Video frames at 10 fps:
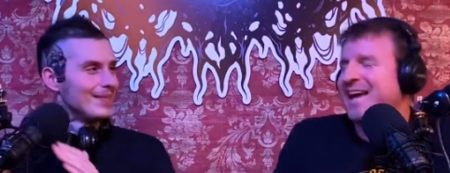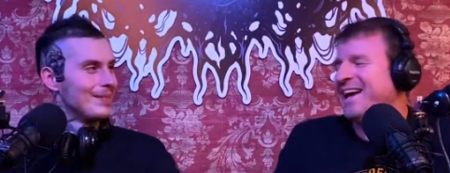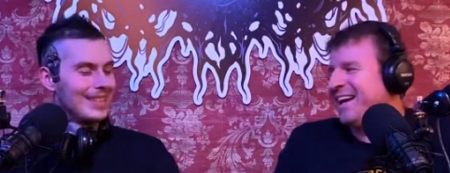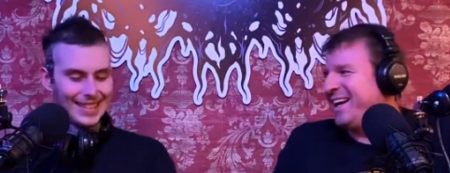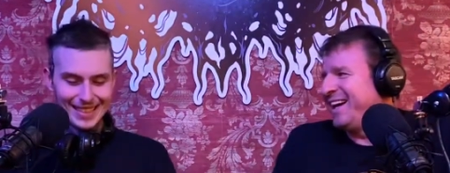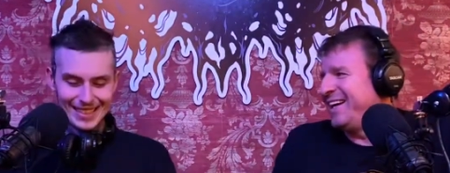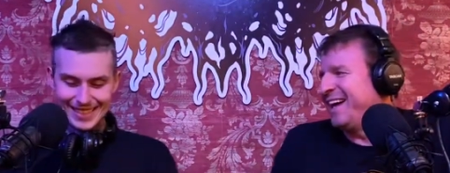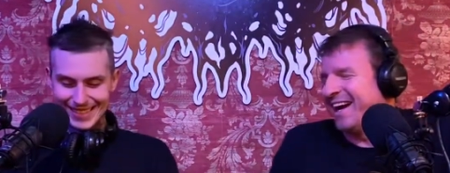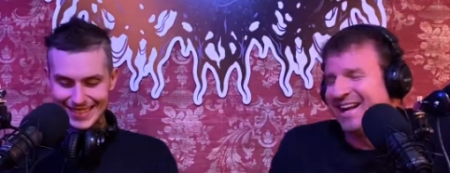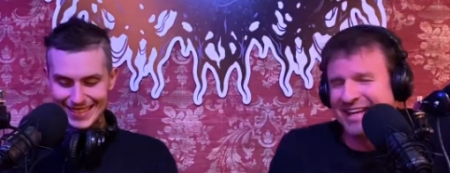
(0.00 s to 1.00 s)
Speaker 1: yeah.
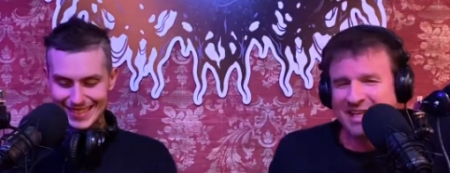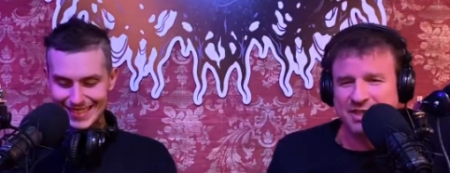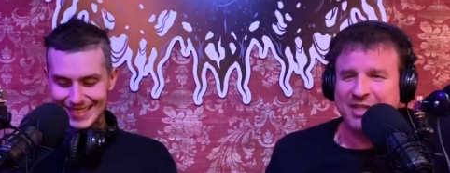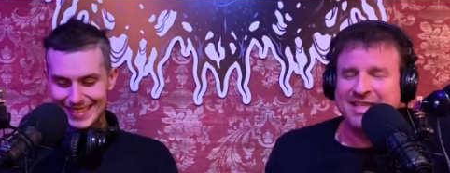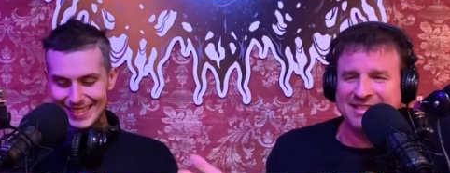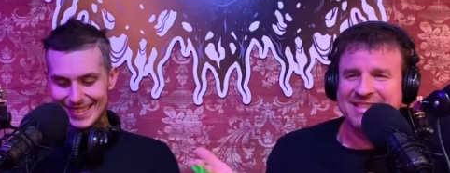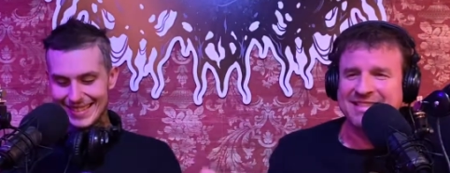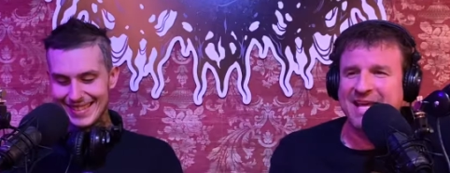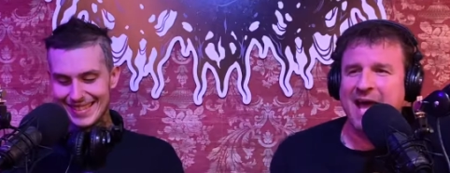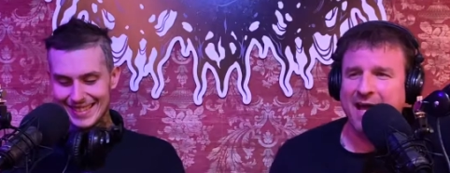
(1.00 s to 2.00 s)
Gina sees
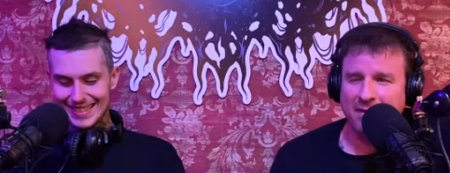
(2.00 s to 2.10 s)
that,